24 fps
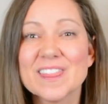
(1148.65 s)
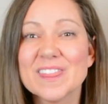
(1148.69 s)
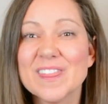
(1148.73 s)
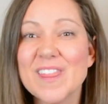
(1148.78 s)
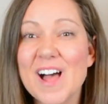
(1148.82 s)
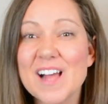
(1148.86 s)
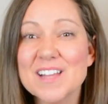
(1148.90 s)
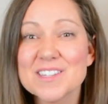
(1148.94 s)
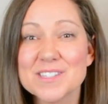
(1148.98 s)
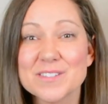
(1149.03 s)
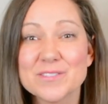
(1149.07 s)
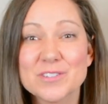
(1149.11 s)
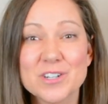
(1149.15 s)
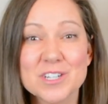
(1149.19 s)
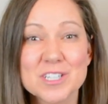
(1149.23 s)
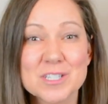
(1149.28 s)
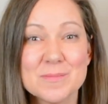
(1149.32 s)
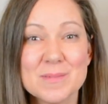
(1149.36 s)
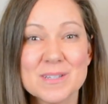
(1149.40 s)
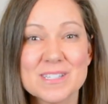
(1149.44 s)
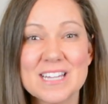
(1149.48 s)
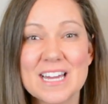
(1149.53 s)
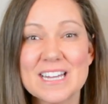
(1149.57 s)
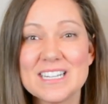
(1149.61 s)
Lots of
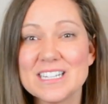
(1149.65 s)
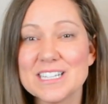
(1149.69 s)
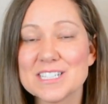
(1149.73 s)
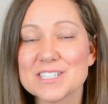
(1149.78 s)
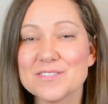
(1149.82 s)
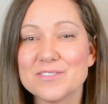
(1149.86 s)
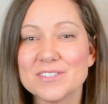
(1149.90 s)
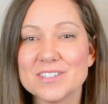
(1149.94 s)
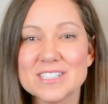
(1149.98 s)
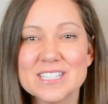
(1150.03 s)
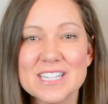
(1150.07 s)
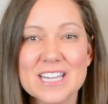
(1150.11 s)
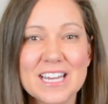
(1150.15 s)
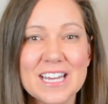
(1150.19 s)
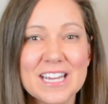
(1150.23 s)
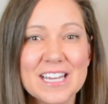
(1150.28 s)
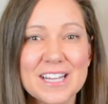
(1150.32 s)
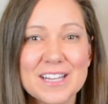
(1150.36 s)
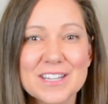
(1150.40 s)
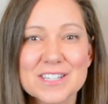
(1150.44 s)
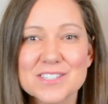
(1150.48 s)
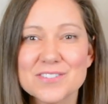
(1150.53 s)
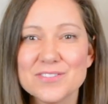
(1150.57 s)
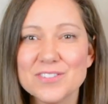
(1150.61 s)
Christmas ideas for
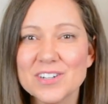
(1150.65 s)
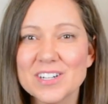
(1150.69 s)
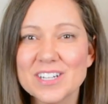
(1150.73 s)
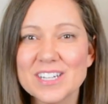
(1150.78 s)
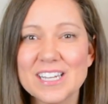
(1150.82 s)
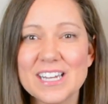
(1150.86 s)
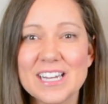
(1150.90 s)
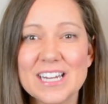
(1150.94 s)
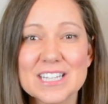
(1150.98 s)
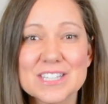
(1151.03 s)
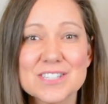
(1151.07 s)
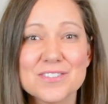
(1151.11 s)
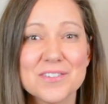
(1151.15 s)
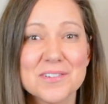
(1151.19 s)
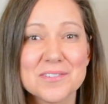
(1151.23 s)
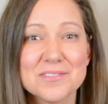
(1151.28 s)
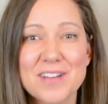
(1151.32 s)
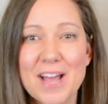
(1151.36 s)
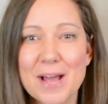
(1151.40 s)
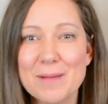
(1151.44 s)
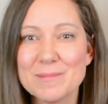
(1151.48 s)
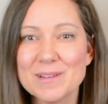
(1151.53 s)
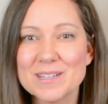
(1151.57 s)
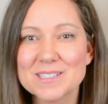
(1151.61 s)
teens, for kids, for
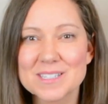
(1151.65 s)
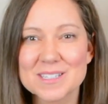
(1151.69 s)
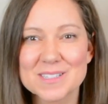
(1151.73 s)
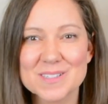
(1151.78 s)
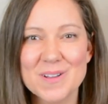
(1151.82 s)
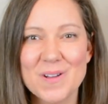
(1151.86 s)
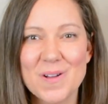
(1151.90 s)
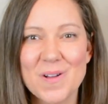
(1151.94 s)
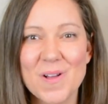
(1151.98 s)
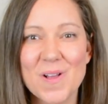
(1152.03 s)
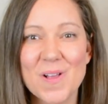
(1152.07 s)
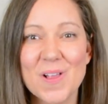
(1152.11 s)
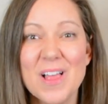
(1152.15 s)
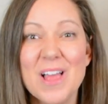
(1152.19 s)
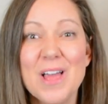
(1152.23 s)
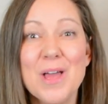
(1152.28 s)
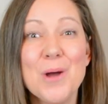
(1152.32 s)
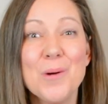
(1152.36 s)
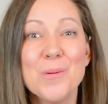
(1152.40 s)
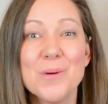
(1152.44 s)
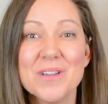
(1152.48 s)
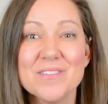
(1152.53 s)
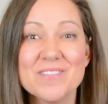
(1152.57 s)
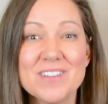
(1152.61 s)
families as a whole.
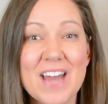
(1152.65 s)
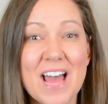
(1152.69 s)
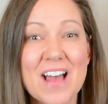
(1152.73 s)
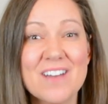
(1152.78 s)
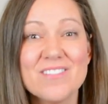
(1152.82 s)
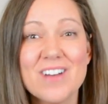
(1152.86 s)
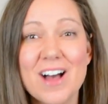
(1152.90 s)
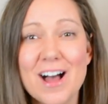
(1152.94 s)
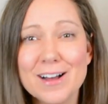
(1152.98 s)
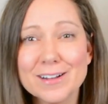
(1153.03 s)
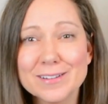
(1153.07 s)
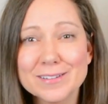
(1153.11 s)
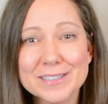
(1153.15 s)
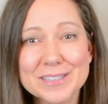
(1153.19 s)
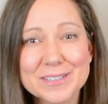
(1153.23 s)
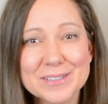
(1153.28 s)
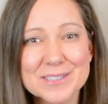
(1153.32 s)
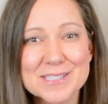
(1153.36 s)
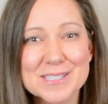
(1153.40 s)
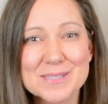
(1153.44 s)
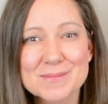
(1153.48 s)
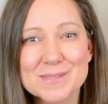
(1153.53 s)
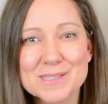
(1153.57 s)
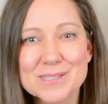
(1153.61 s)
We even have ugly
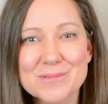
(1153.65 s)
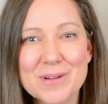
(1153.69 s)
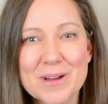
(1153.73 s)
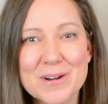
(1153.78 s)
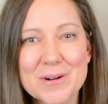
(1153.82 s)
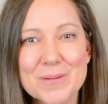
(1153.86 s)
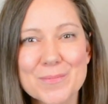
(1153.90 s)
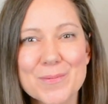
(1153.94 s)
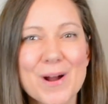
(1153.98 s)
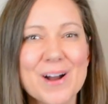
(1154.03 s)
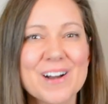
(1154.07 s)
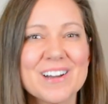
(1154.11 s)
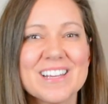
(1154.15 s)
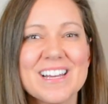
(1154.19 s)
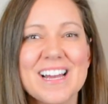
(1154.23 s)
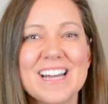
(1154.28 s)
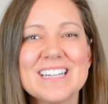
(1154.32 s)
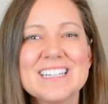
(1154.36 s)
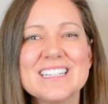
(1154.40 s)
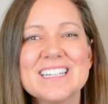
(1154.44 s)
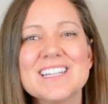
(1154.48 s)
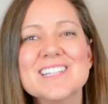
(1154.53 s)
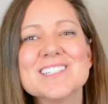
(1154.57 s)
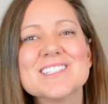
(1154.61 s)
Christmas sweater party
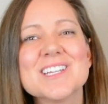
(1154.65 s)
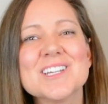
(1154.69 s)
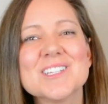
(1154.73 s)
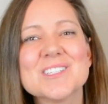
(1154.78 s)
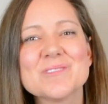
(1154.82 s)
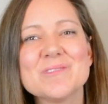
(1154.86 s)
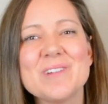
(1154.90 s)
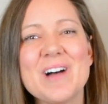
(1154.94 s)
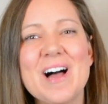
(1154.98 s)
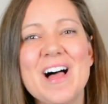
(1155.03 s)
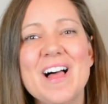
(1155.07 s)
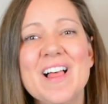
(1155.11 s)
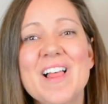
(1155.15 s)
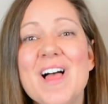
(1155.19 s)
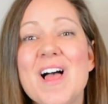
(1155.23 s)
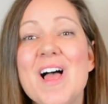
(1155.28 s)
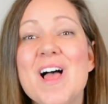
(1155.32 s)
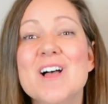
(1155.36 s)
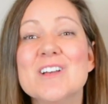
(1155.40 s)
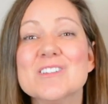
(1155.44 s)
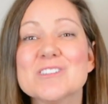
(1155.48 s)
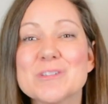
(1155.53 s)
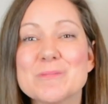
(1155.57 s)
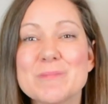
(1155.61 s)
ideas as well.
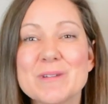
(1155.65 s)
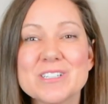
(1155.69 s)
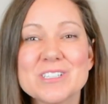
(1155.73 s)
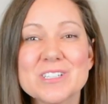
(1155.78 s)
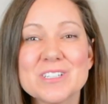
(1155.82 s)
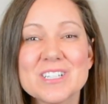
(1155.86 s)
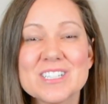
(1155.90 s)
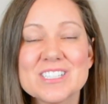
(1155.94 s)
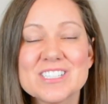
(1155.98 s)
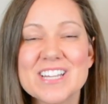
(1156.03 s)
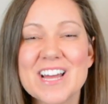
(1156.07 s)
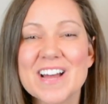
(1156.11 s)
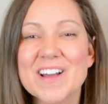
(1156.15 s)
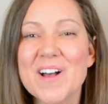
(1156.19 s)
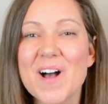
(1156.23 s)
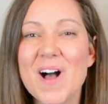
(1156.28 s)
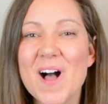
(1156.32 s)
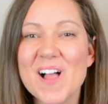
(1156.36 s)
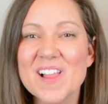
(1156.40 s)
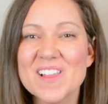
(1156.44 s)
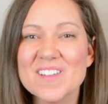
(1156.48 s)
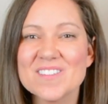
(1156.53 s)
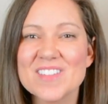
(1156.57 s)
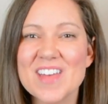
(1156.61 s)
So be sure to check
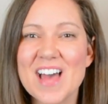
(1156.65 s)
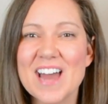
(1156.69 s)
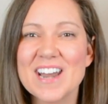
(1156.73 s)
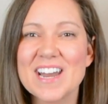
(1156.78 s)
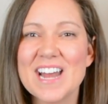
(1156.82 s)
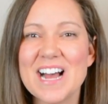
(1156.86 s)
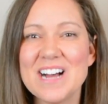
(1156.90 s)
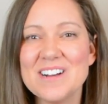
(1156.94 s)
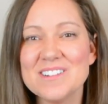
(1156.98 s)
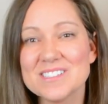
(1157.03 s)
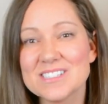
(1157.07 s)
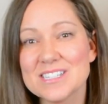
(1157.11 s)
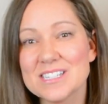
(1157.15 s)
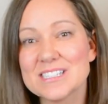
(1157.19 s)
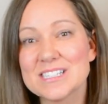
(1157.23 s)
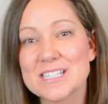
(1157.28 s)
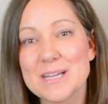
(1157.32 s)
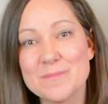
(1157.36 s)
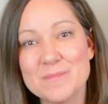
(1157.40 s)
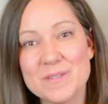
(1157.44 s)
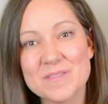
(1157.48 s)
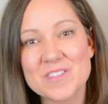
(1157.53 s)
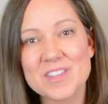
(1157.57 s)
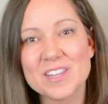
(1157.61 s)
all of that out,
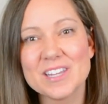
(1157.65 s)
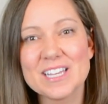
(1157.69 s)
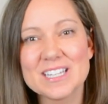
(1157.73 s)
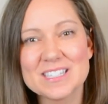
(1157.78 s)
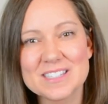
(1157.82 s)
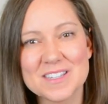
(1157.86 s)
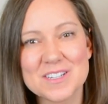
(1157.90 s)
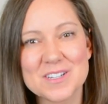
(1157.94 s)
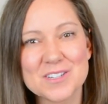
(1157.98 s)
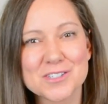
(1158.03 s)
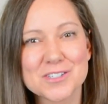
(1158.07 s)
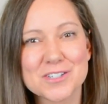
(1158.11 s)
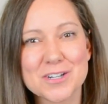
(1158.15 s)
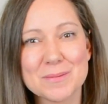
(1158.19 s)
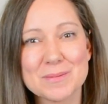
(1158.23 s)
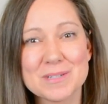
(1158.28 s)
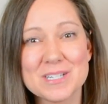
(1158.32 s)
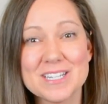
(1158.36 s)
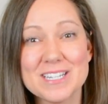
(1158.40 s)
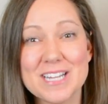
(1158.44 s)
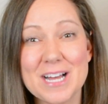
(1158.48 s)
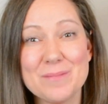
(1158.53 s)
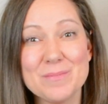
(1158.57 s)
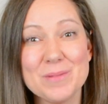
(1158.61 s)
some of the links in the
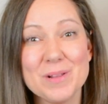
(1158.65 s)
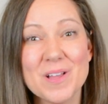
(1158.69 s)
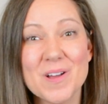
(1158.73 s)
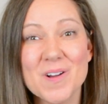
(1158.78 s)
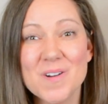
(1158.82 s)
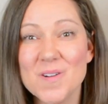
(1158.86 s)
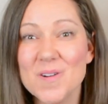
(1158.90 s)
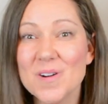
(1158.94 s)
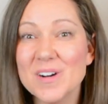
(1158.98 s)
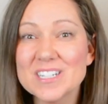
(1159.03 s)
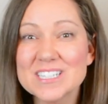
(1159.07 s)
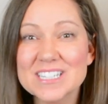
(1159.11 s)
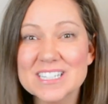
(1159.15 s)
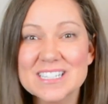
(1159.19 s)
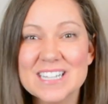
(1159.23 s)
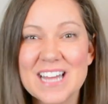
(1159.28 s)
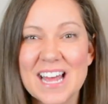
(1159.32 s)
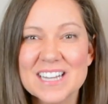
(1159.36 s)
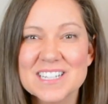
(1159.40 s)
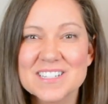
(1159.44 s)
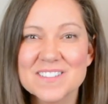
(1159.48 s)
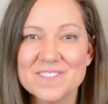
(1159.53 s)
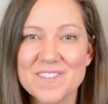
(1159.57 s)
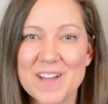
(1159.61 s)
description down below, or just
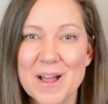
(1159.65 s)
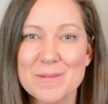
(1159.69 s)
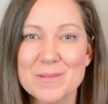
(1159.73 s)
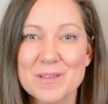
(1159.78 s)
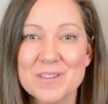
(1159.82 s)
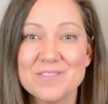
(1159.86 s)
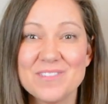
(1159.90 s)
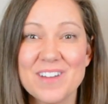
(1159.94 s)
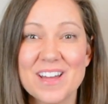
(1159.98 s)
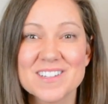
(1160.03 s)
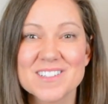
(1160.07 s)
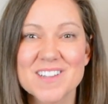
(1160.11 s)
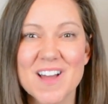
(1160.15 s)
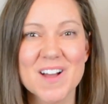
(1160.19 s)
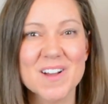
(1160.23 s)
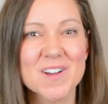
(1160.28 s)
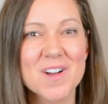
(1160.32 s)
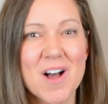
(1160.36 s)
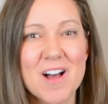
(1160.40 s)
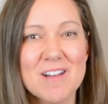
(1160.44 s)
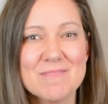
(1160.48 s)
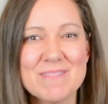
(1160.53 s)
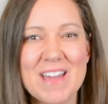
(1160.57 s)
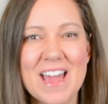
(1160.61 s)
head to
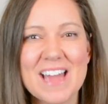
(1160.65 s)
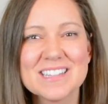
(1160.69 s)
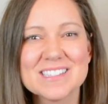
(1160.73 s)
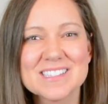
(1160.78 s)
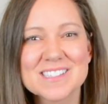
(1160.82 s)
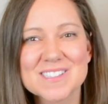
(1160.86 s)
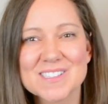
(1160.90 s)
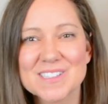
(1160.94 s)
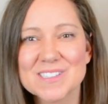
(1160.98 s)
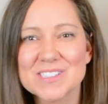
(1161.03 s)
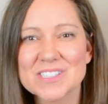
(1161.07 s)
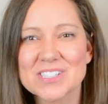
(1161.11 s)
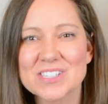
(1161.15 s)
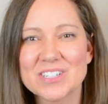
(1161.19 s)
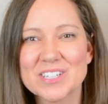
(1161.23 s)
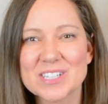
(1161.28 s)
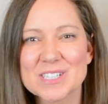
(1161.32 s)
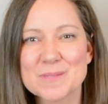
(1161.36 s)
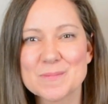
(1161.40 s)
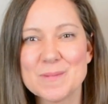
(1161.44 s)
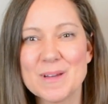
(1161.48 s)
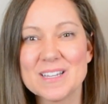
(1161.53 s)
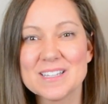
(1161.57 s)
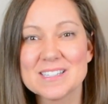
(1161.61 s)
FamilyFed.com and search
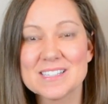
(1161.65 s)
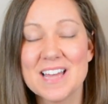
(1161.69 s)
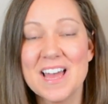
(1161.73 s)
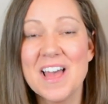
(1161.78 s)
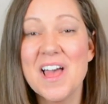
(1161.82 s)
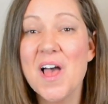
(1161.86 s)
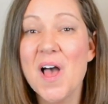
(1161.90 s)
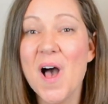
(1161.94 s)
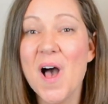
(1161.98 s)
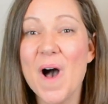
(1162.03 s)
Christmas.